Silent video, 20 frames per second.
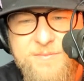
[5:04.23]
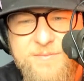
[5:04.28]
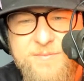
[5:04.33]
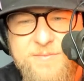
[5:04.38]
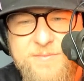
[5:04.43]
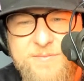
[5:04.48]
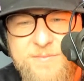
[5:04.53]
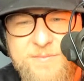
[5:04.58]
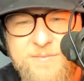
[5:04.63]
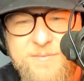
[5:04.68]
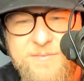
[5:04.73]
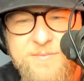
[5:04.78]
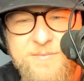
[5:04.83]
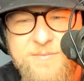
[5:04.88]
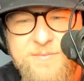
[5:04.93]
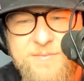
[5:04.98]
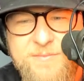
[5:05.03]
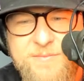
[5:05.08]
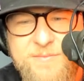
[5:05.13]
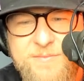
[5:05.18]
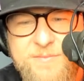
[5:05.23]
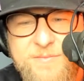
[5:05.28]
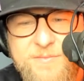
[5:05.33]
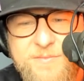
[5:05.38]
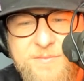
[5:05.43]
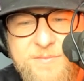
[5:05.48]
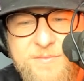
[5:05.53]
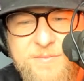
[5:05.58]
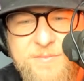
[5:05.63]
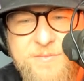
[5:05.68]

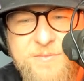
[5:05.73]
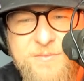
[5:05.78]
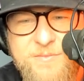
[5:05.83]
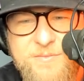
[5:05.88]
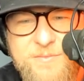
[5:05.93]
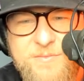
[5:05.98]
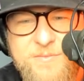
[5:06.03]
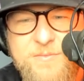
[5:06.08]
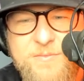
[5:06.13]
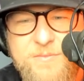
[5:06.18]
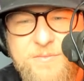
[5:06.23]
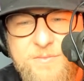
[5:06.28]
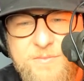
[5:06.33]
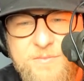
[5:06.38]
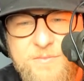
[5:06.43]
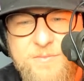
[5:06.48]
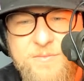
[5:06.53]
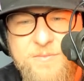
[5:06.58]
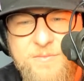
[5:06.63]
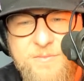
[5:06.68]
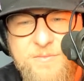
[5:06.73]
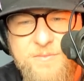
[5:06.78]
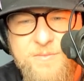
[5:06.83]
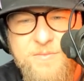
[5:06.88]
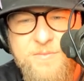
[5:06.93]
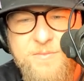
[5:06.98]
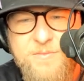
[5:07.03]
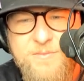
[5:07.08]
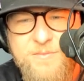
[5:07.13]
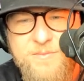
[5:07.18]

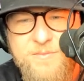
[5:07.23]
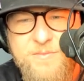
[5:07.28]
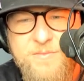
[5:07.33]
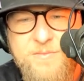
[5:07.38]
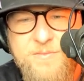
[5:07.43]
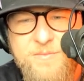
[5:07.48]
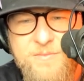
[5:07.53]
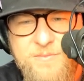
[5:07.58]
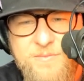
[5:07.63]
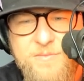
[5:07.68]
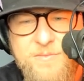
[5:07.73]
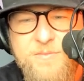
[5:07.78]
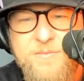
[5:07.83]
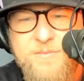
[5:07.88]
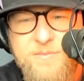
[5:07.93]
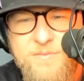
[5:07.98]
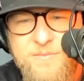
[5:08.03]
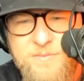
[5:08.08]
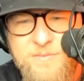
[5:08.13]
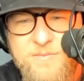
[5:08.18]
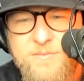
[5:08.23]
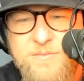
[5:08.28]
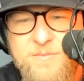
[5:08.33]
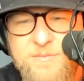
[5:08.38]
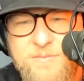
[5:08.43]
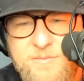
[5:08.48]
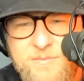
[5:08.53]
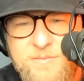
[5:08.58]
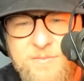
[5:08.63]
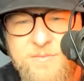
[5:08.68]

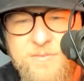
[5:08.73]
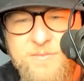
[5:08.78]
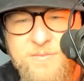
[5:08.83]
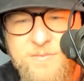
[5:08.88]
The person shown says nothing.